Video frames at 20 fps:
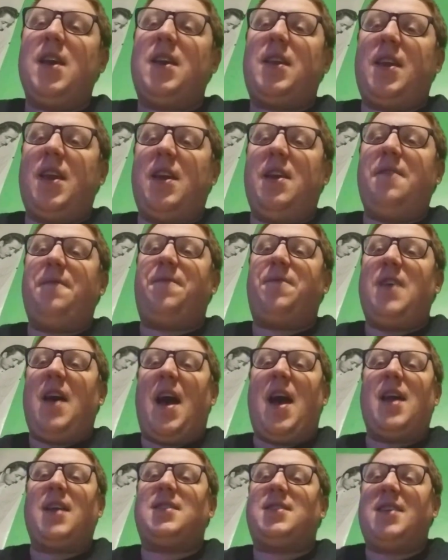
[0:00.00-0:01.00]
Give
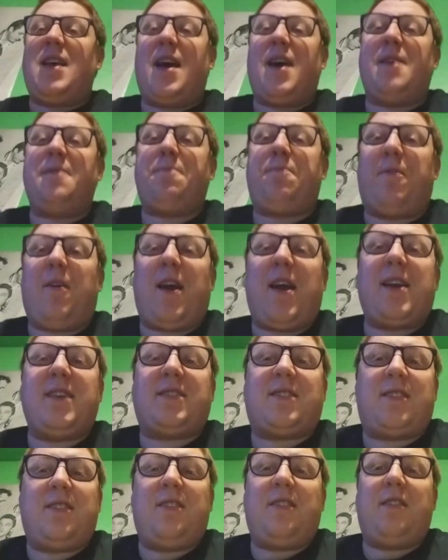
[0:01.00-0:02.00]
thanks and
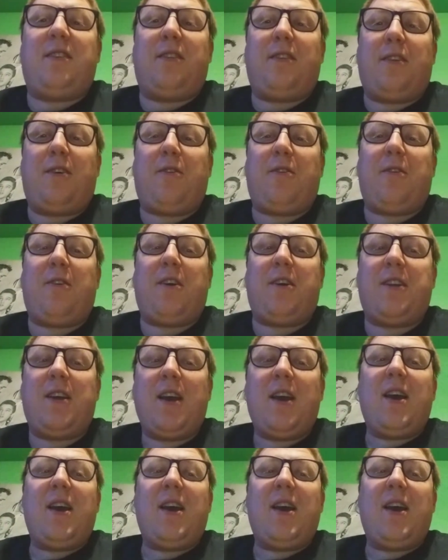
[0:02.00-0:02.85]
praise to the Lord,